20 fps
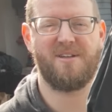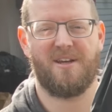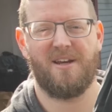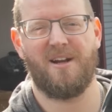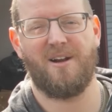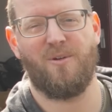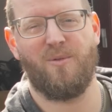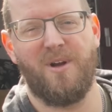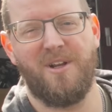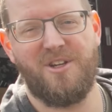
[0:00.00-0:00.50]
of
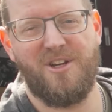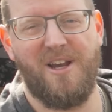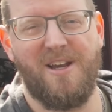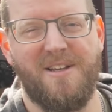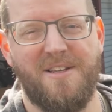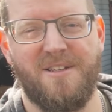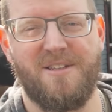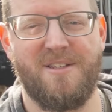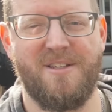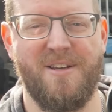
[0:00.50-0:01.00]
gear, which
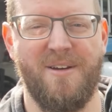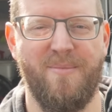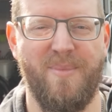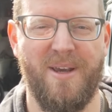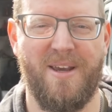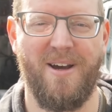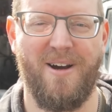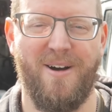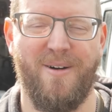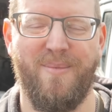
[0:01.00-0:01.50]
has
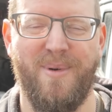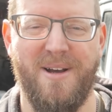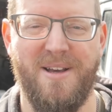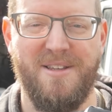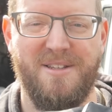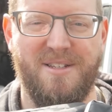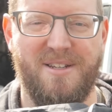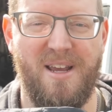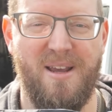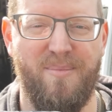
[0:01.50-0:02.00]
become a
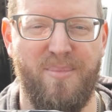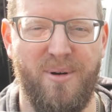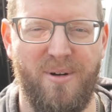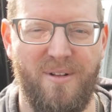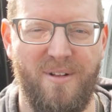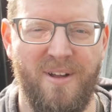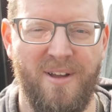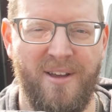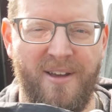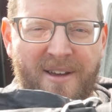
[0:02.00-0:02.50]

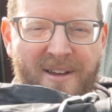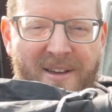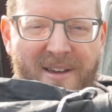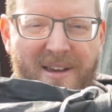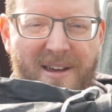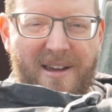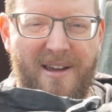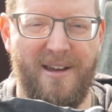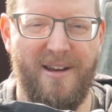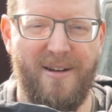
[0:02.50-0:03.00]
staple
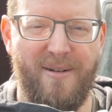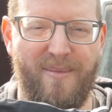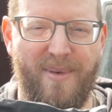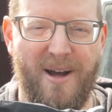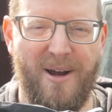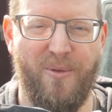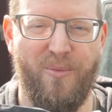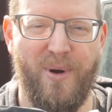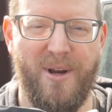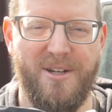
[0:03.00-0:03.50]
in
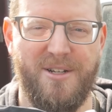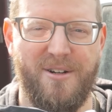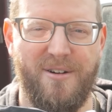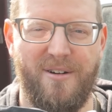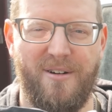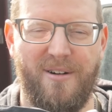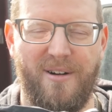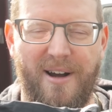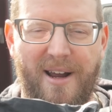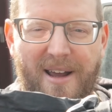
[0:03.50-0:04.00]
my
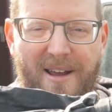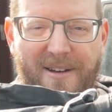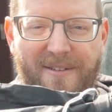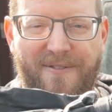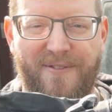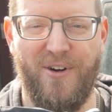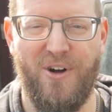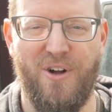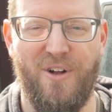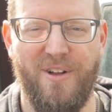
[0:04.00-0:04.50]
winter and
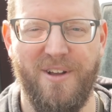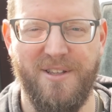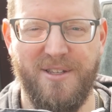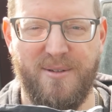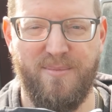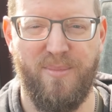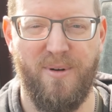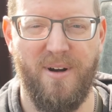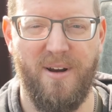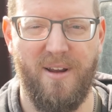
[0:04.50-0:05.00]
fall and
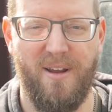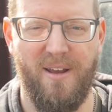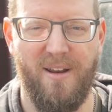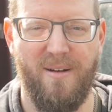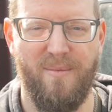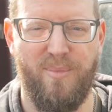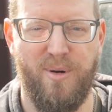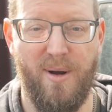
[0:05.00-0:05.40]
spring and